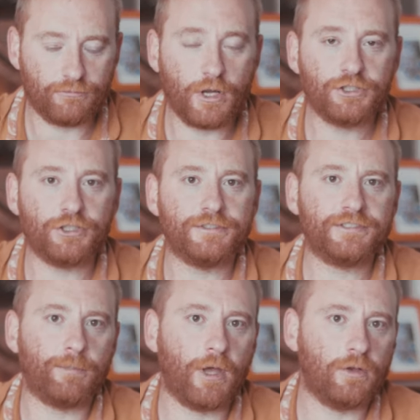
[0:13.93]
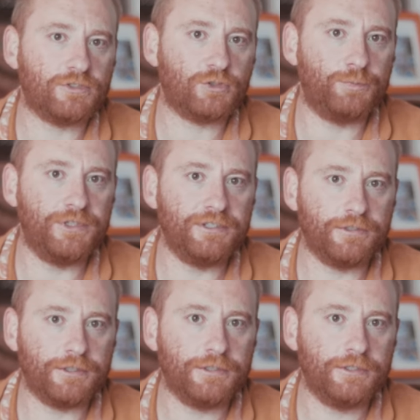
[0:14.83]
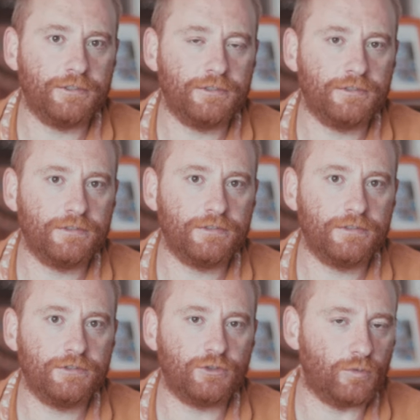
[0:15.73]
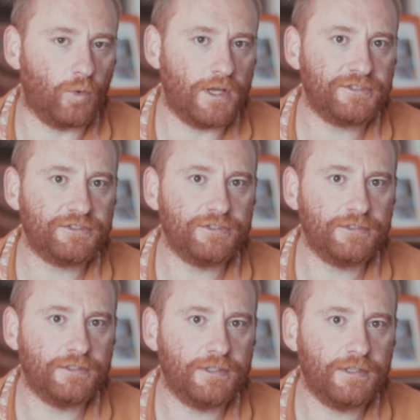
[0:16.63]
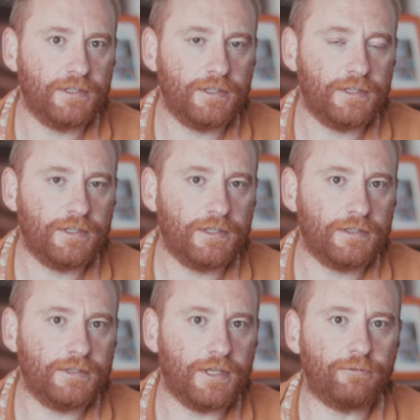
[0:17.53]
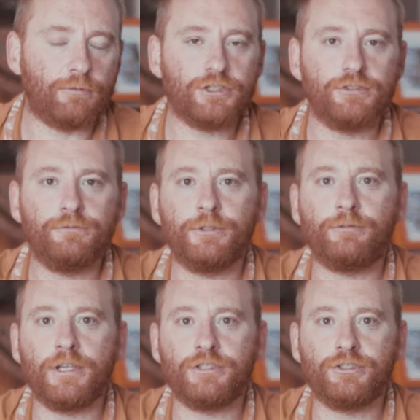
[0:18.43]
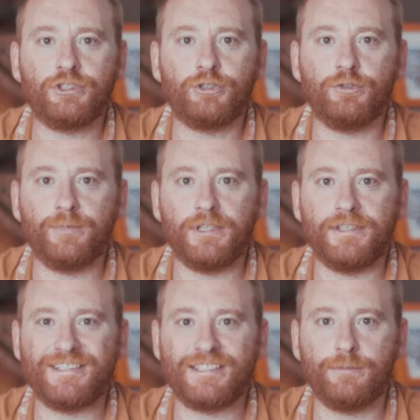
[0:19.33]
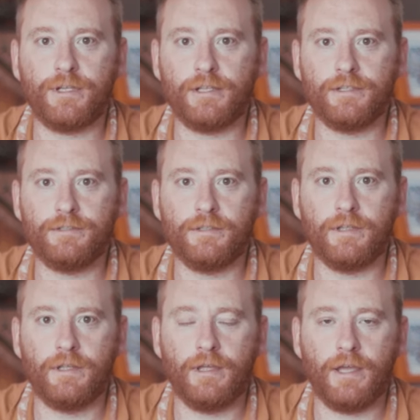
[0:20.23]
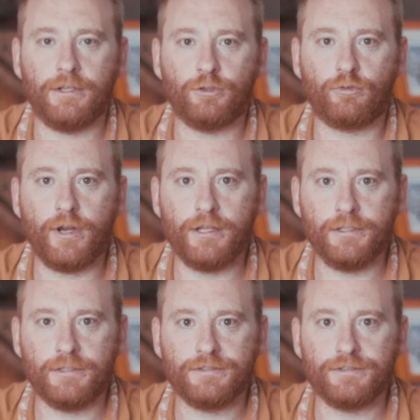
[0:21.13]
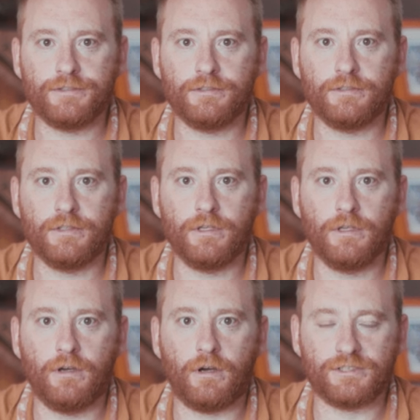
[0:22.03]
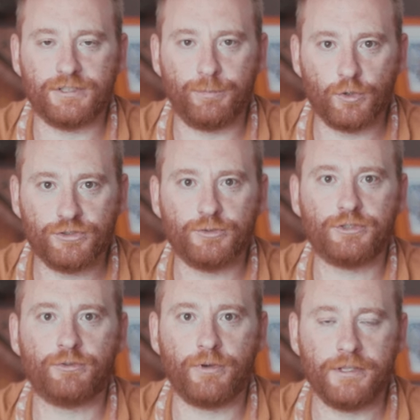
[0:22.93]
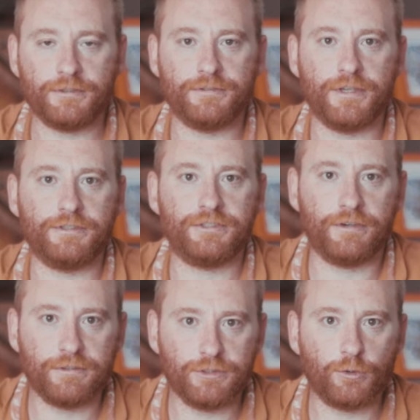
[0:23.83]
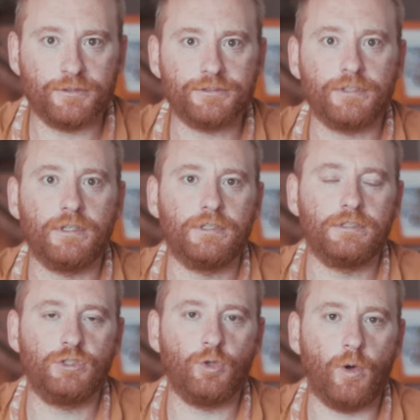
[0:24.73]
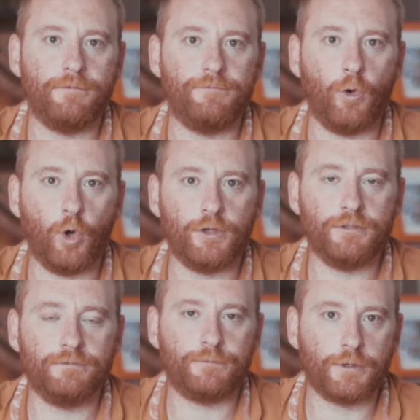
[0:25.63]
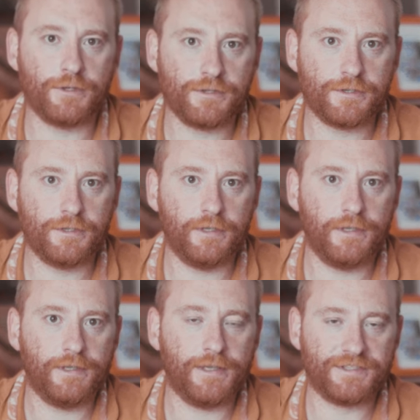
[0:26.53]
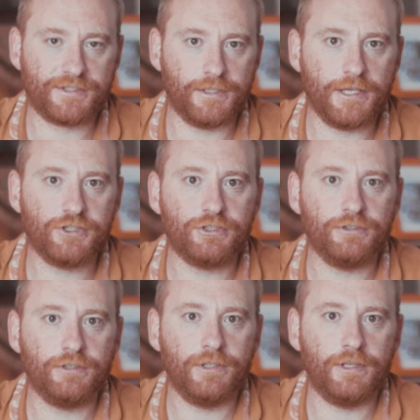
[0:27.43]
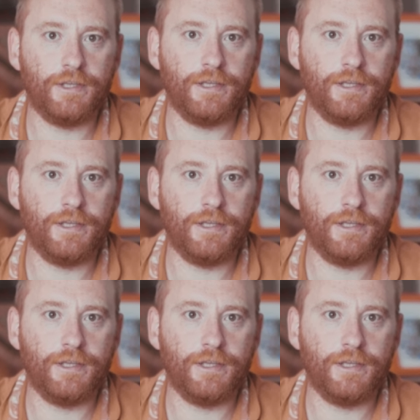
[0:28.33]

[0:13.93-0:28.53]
Russia is somehow superior to the West, that Russian Federation shouldn't be intimidated, and Ukrainians are supposed to surrender their territories to avoid further escalation